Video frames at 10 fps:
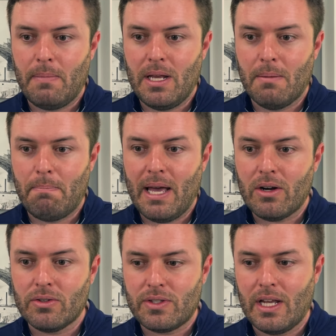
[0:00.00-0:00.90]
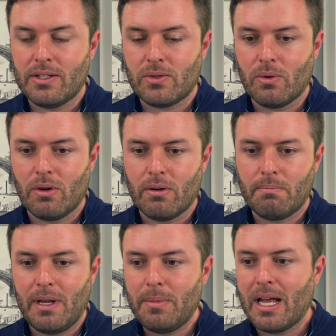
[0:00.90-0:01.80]
a better sense, or
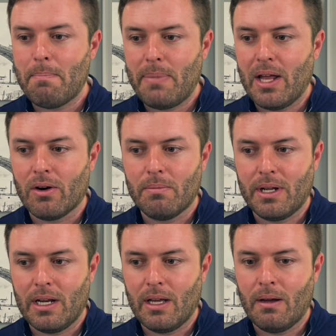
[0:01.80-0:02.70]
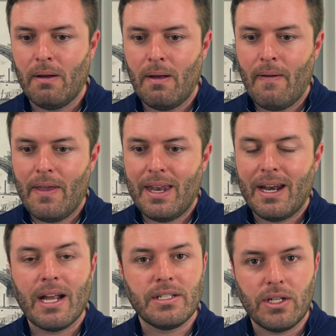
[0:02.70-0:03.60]
maybe not better, but in
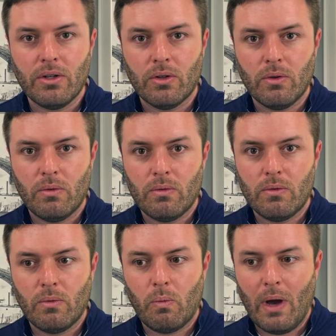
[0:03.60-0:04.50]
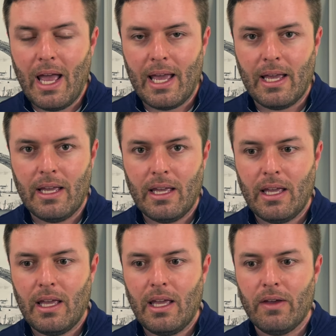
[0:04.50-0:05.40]
an ideal way,
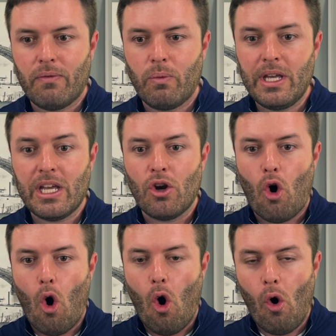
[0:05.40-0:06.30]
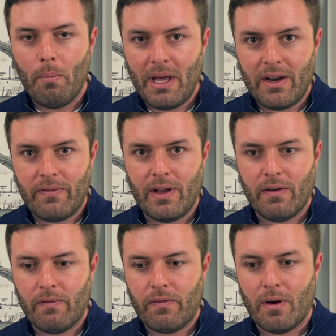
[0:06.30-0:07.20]
if we can all benefit
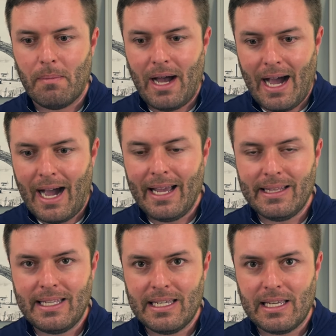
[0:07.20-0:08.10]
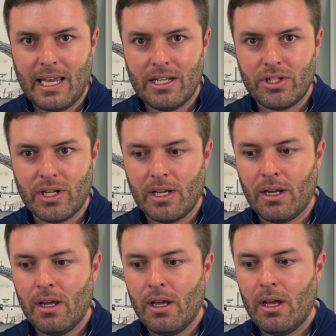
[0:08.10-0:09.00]
from highly engaging,
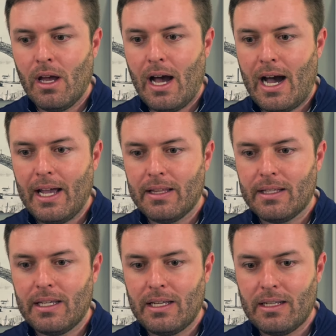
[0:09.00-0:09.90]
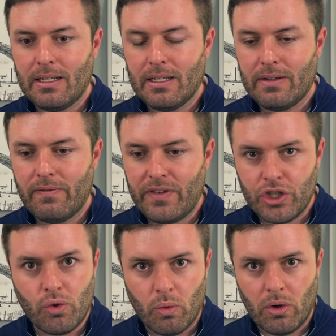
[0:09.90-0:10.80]
highly
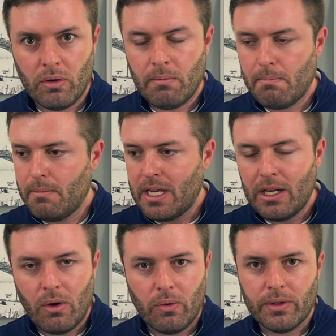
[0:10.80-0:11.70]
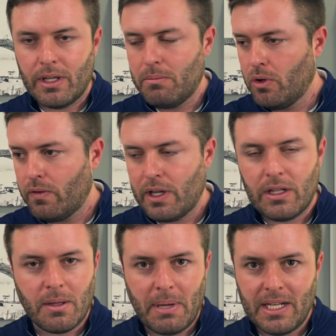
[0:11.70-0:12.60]
visual, meet only, move
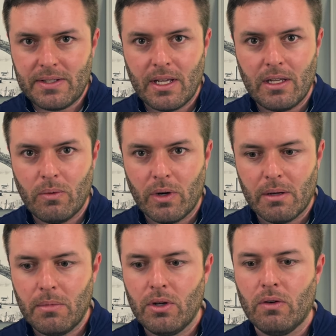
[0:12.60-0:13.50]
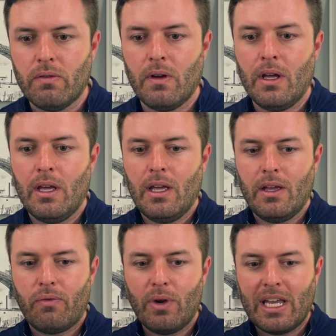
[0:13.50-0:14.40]
at the pace that you want to move,
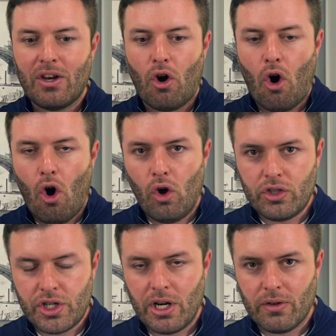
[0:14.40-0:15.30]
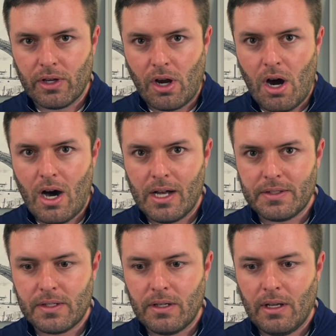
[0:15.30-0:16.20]
if we can all share the
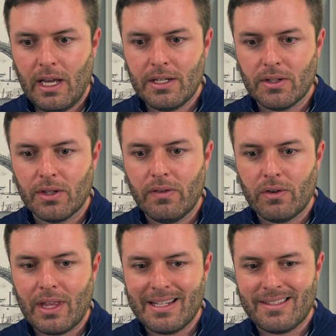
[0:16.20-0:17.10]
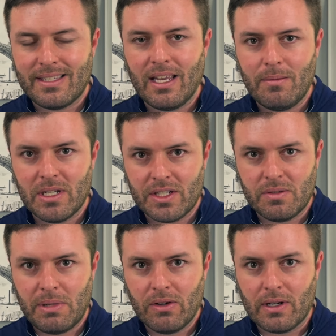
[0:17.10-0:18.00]
cost and deliver that same
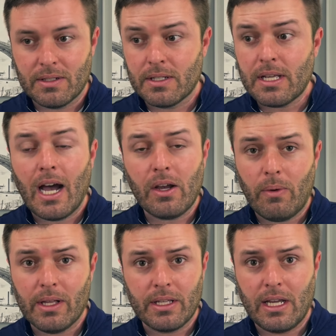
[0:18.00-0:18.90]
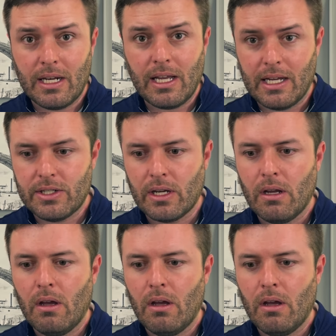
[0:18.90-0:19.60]
experience, it's high quality and engaging